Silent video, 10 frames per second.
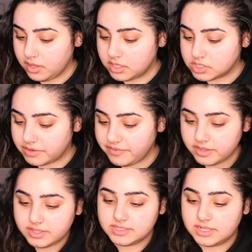So I
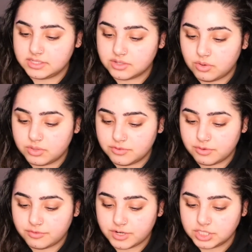found this, and it's called the
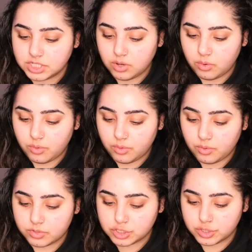Refreshing
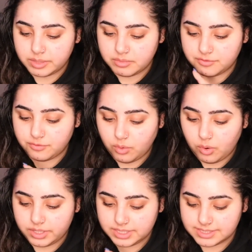Treatment for
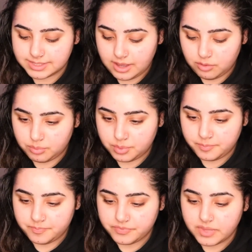Oily Scalp
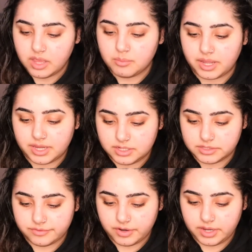by
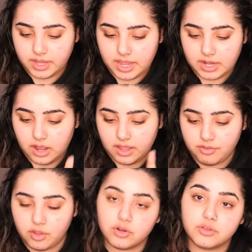Innisfree, and I've
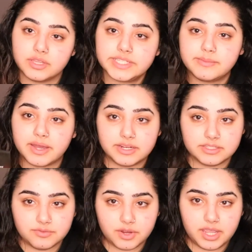heard good things about
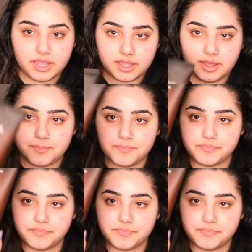Innisfree hair care.